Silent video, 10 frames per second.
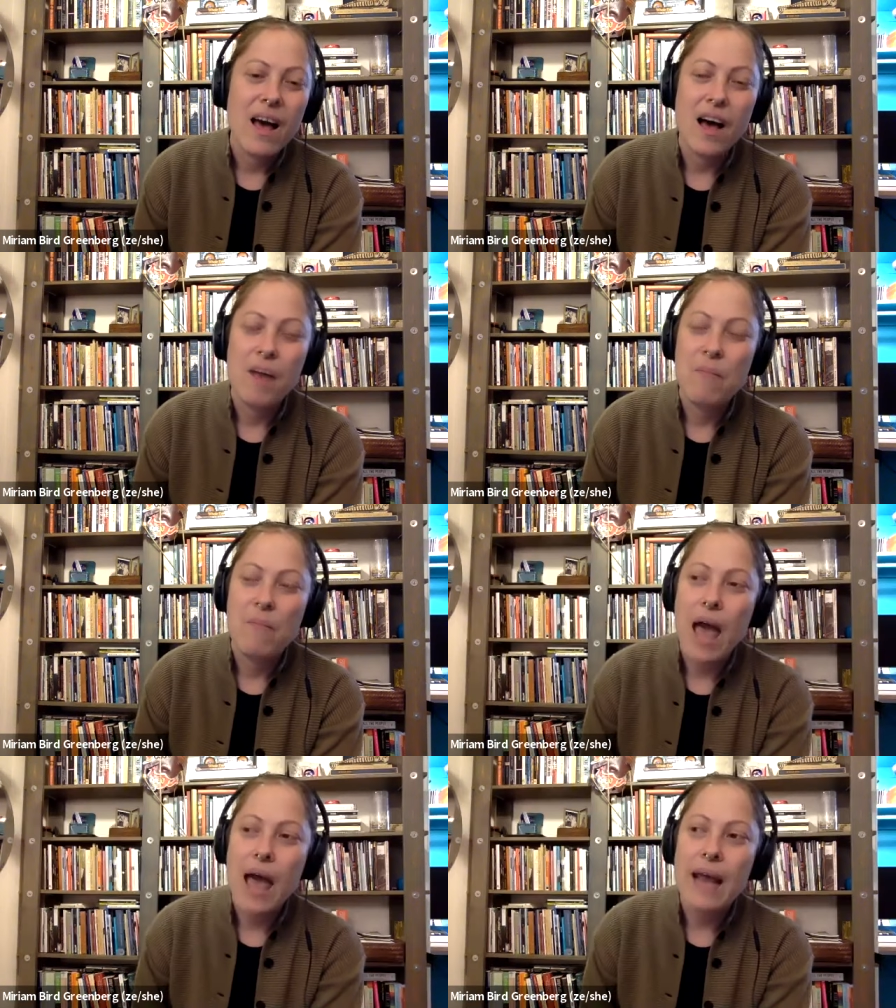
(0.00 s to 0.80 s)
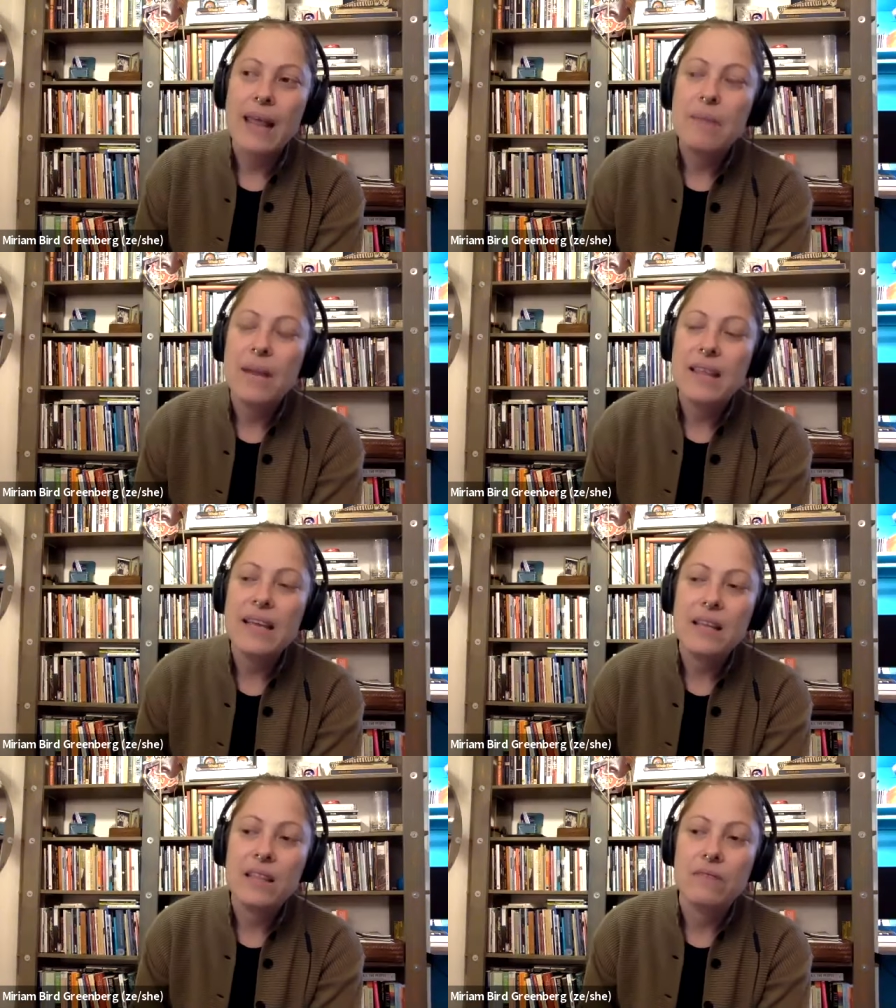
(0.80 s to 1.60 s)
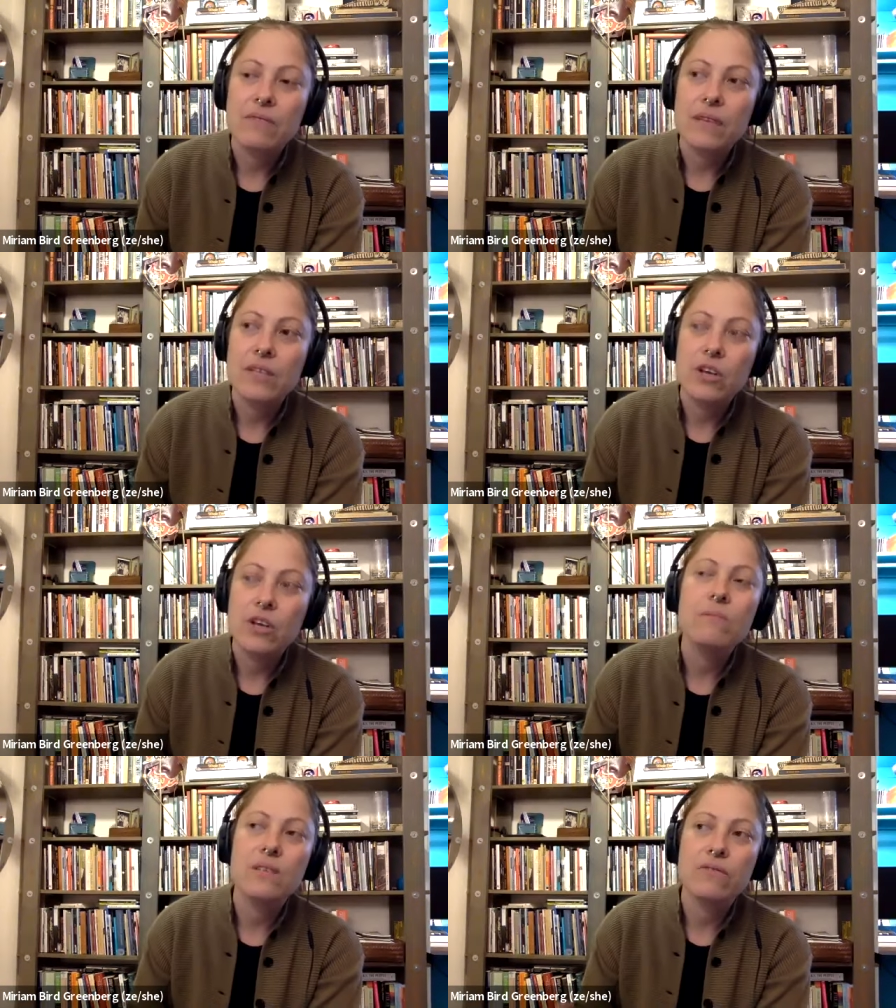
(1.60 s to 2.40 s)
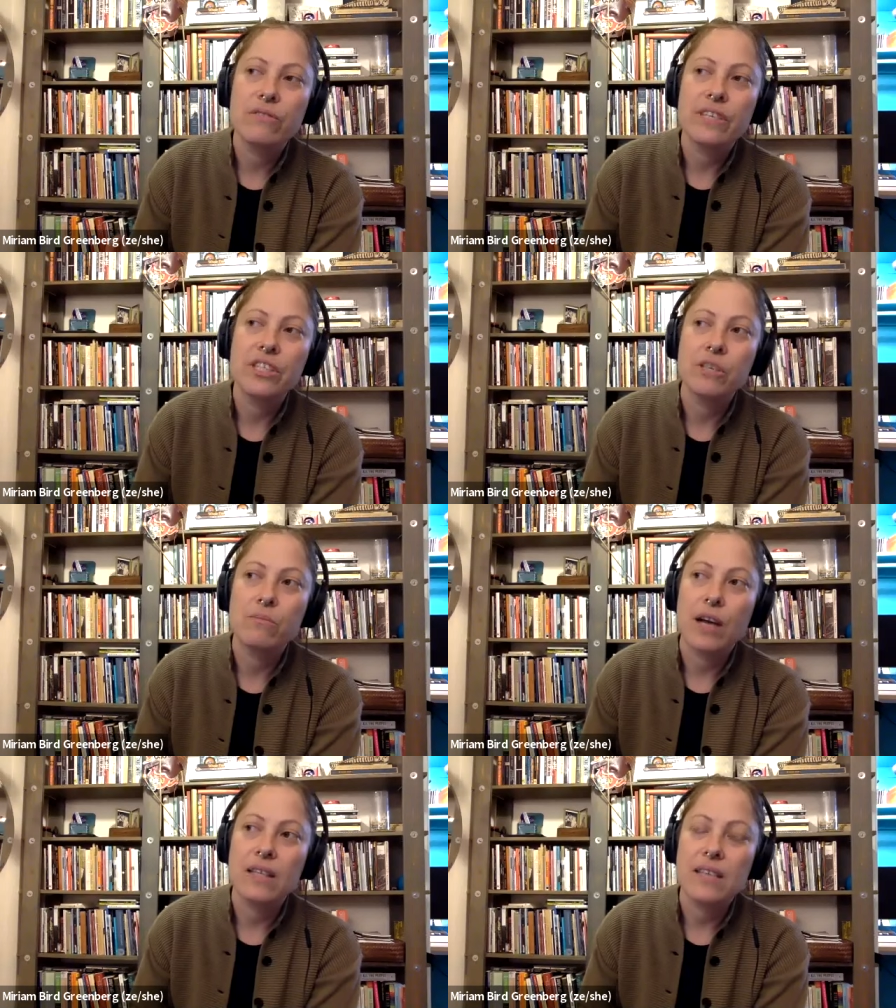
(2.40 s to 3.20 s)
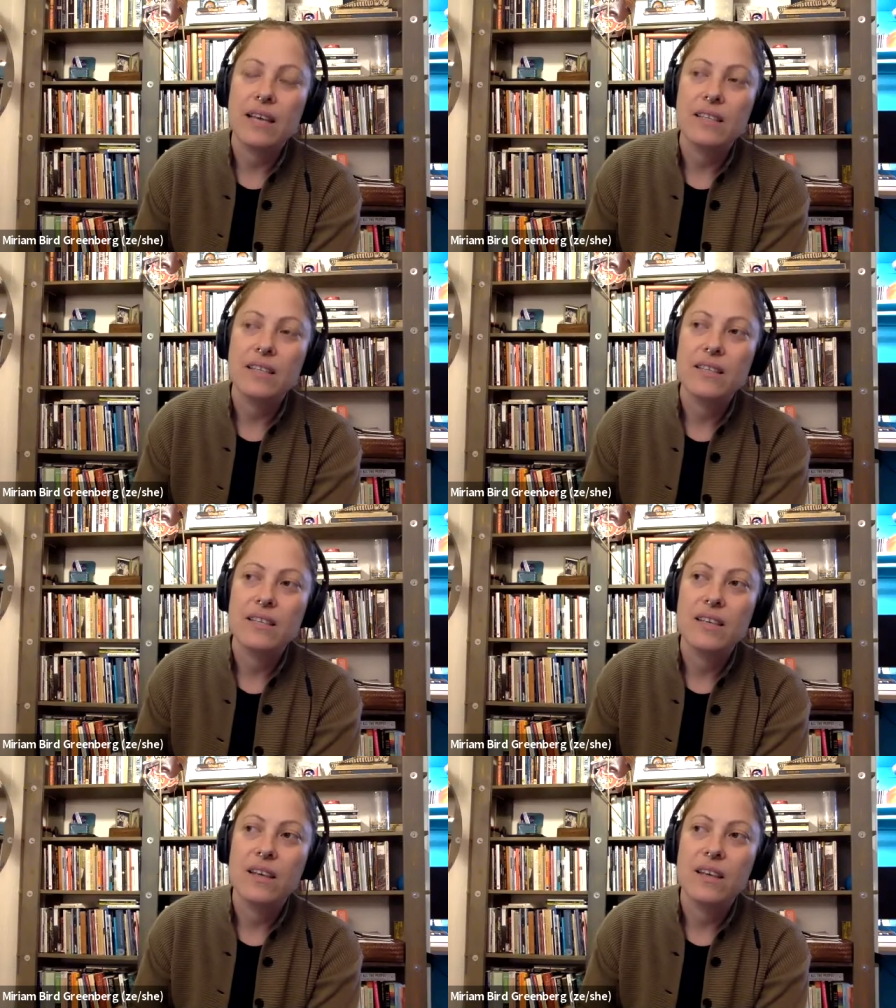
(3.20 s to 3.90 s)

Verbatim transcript: Um, and I, but I think that in terms of revision process,